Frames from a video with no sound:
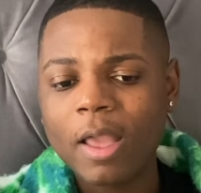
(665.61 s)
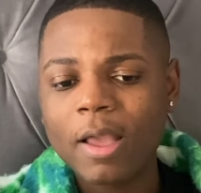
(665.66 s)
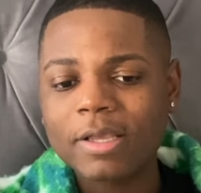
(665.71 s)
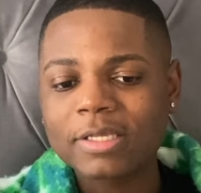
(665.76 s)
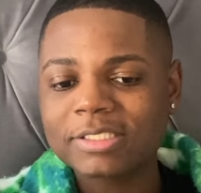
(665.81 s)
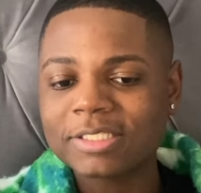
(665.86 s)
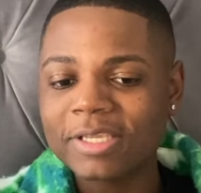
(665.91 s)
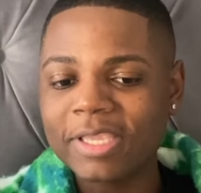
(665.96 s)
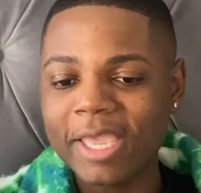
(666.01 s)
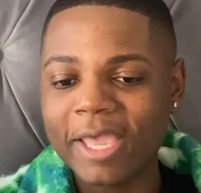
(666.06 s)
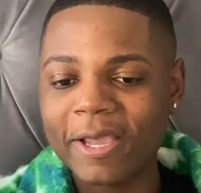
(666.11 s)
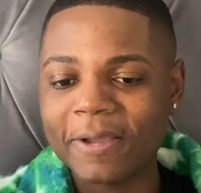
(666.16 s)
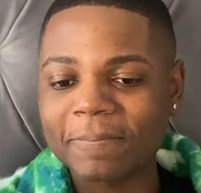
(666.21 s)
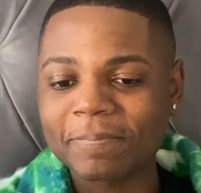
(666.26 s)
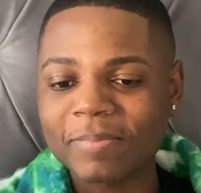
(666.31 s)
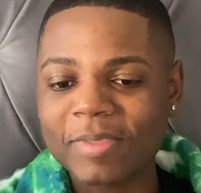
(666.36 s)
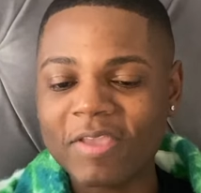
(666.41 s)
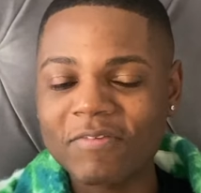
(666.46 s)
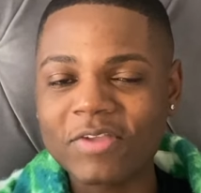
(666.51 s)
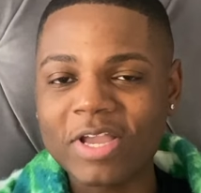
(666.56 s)
So yeah,
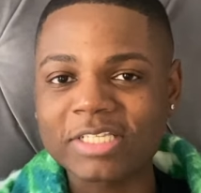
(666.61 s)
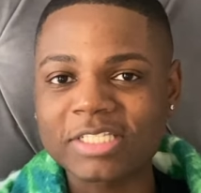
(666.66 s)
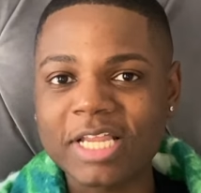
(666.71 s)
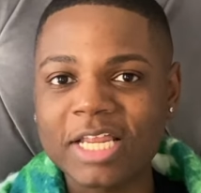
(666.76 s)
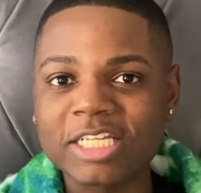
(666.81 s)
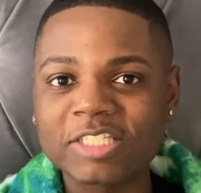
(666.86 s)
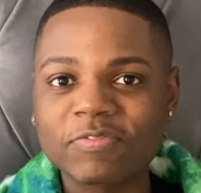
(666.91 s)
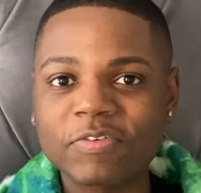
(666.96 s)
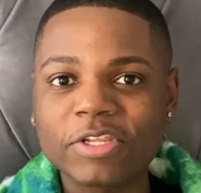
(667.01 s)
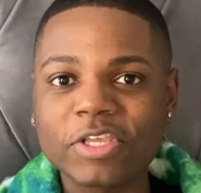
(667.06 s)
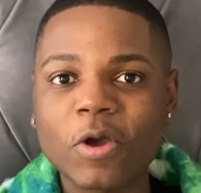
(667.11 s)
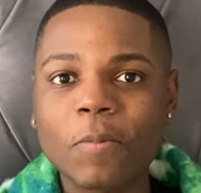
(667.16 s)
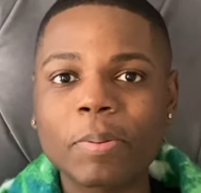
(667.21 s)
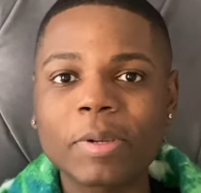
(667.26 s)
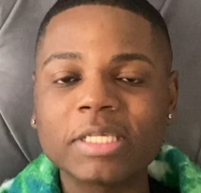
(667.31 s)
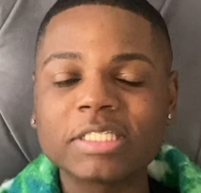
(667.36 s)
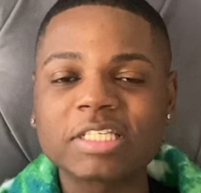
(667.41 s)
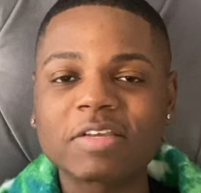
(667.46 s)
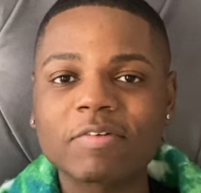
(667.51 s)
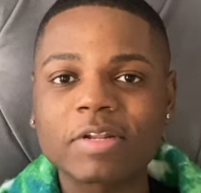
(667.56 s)
if you guys like this video,
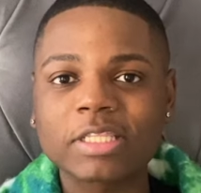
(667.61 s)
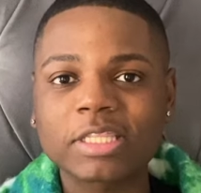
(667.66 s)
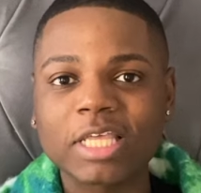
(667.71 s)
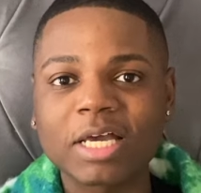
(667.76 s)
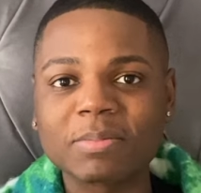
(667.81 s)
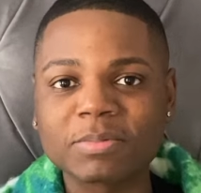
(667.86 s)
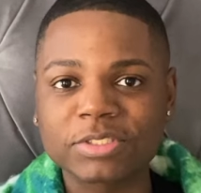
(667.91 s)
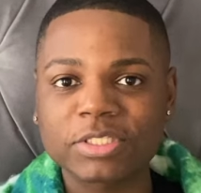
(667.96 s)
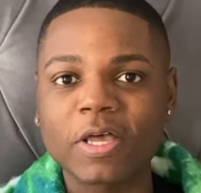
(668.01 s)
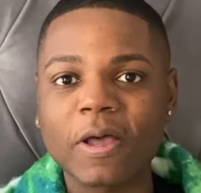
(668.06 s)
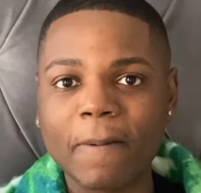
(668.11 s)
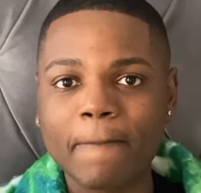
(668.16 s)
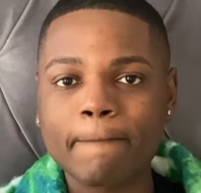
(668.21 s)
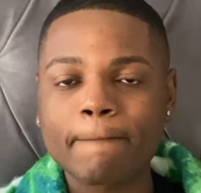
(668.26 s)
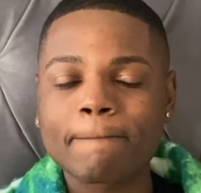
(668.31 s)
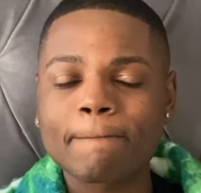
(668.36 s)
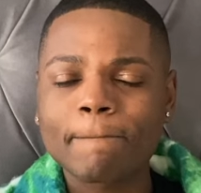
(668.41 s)
please give it a thumbs up,